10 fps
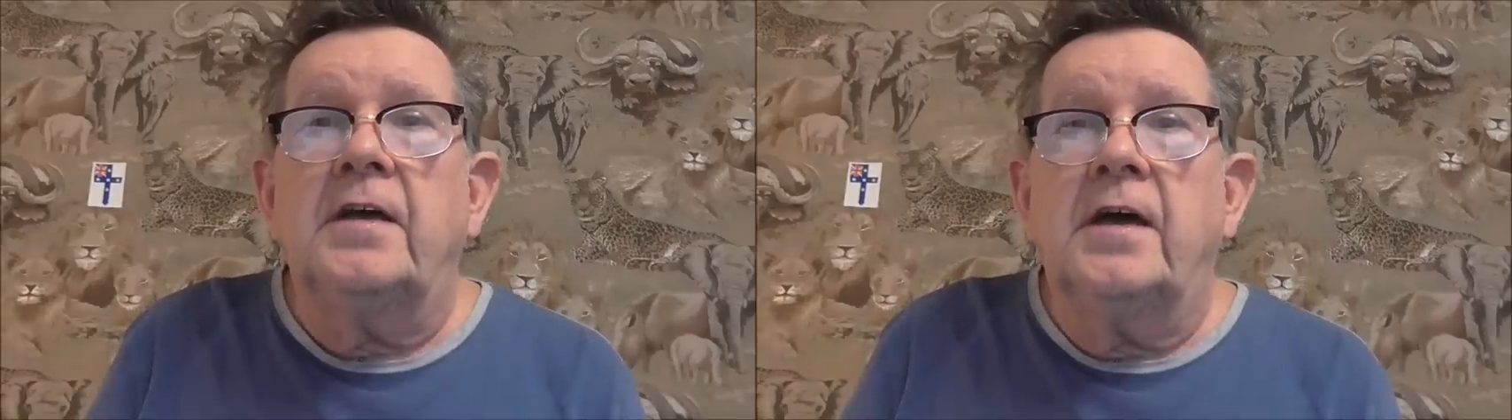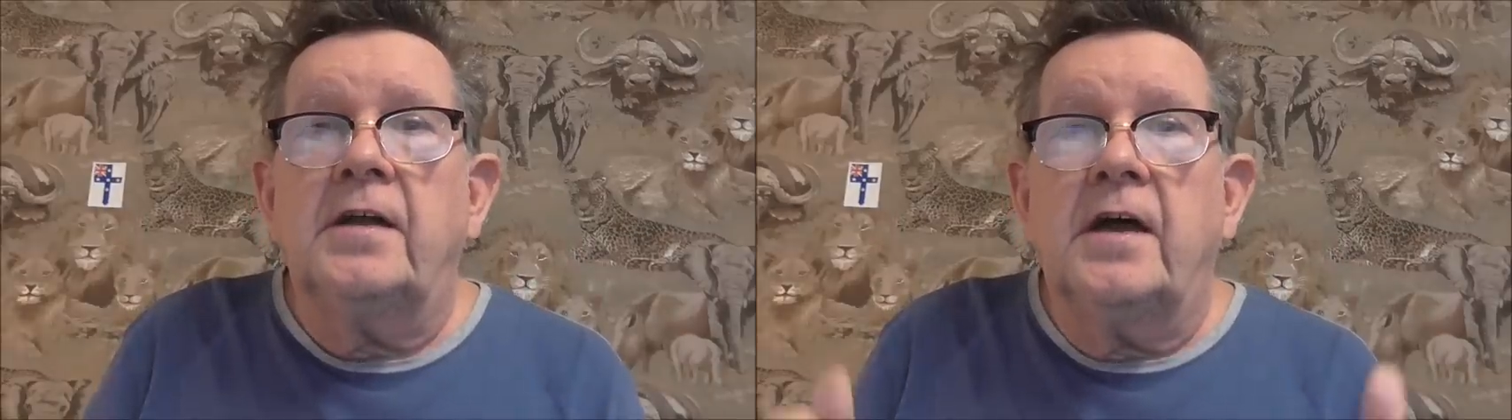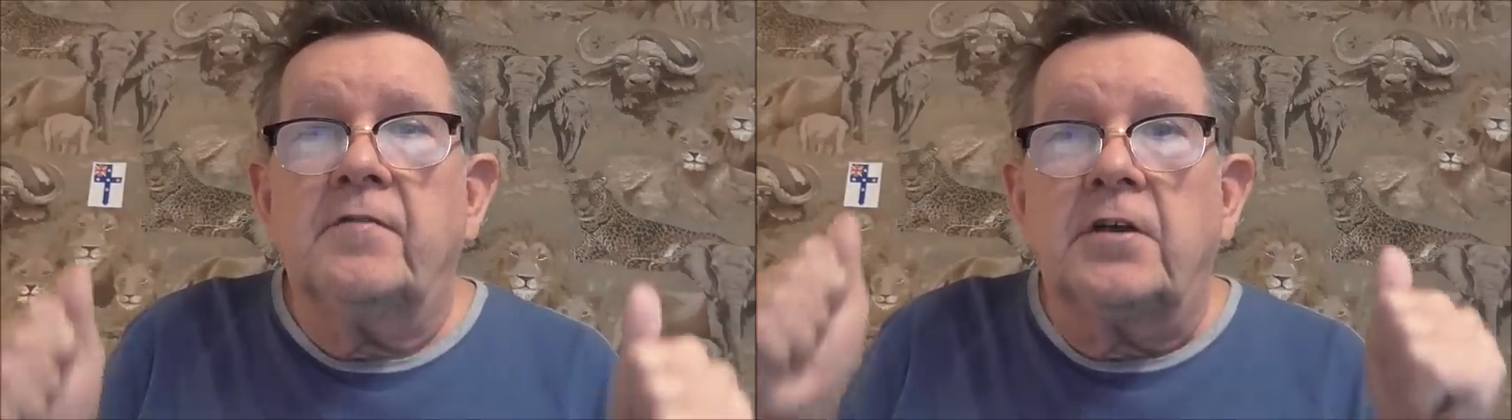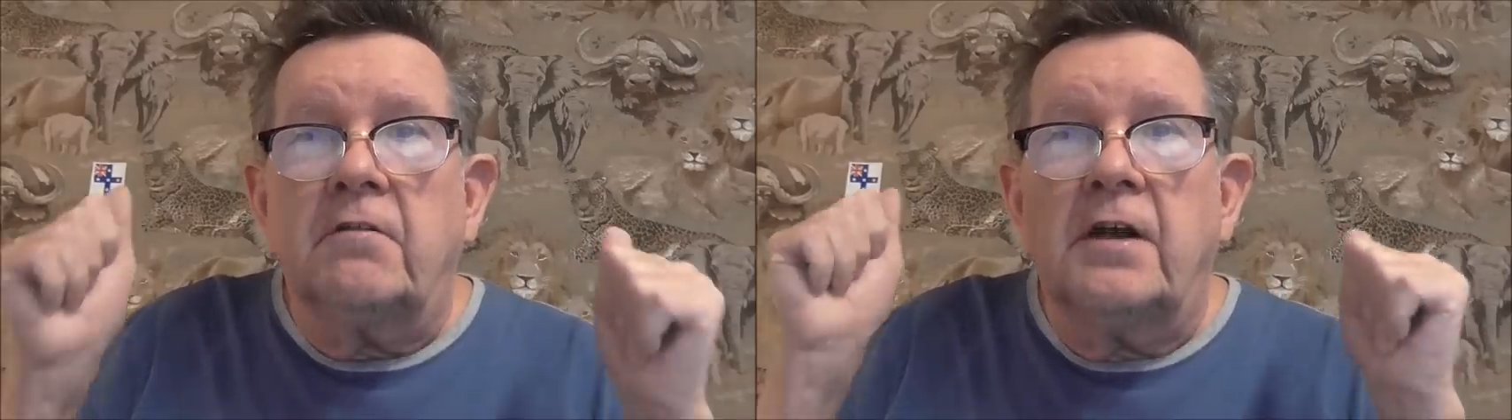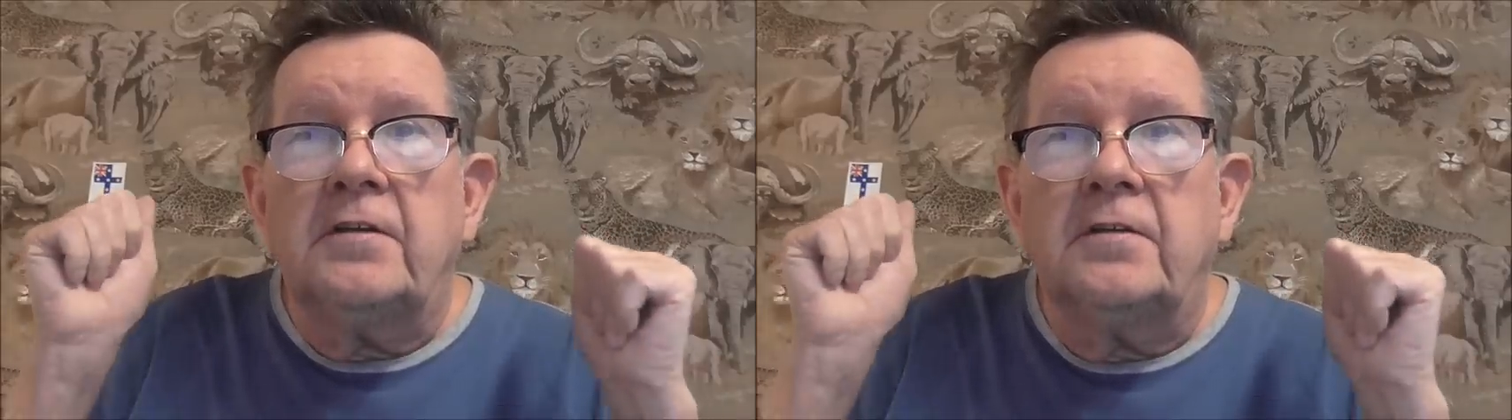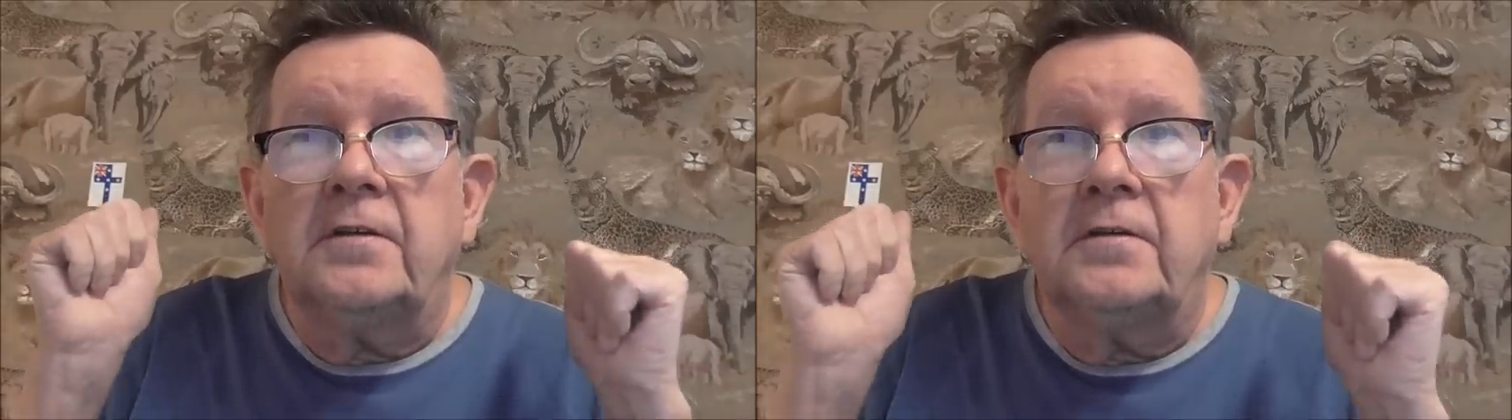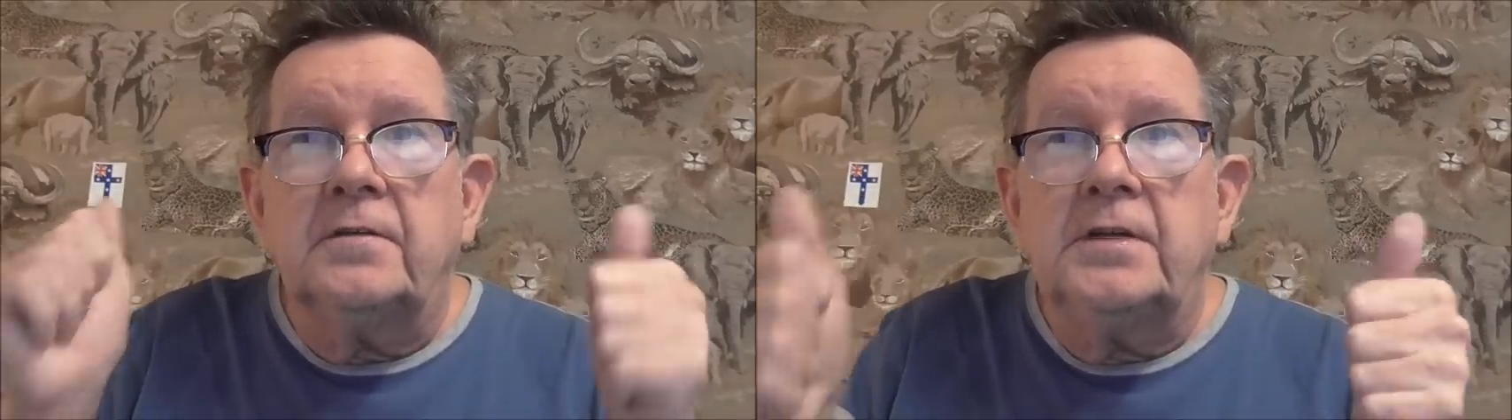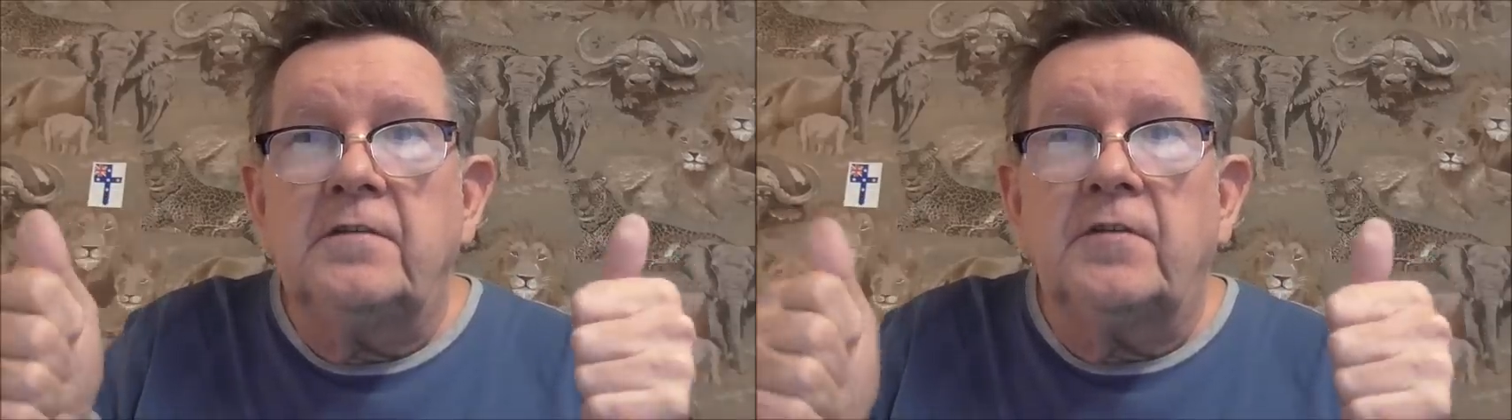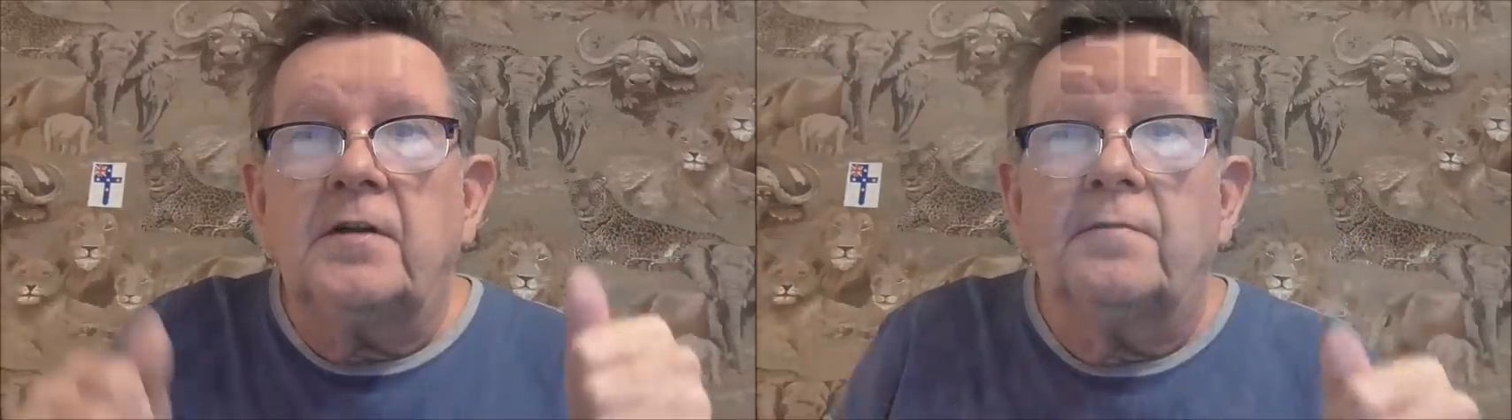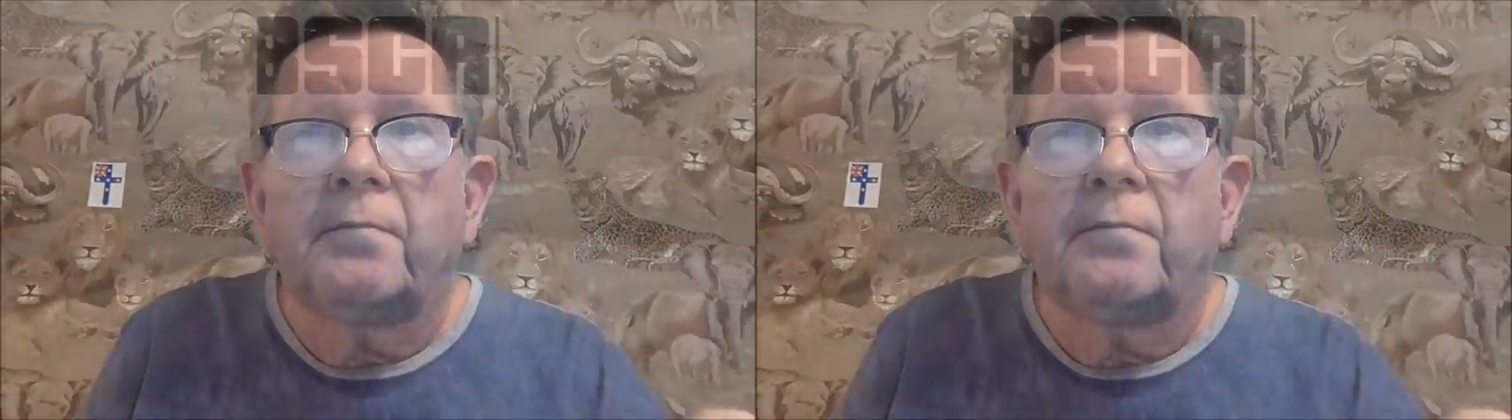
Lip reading: and have a great evening.